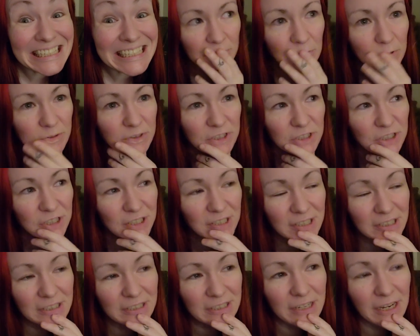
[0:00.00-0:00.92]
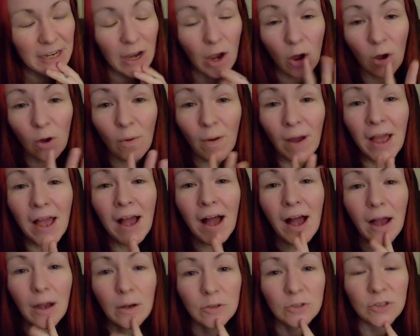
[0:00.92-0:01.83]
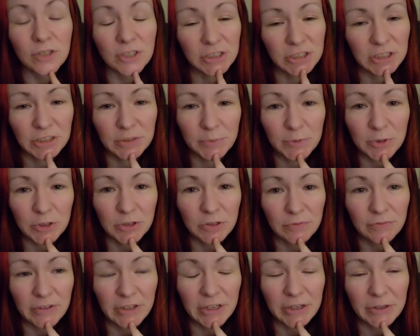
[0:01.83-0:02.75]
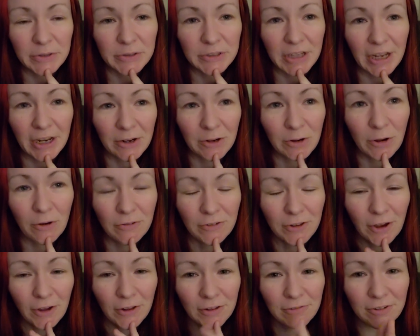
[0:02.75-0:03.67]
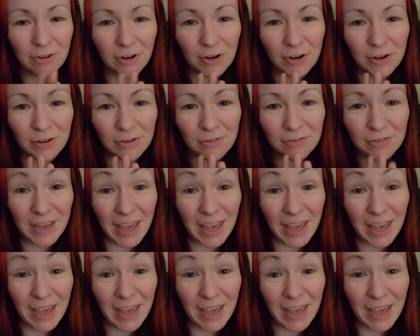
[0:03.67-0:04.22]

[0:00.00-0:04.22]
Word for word: what was I just gonna say? Oh, I was watching some YouTube videos. I don't know if y'all have heard of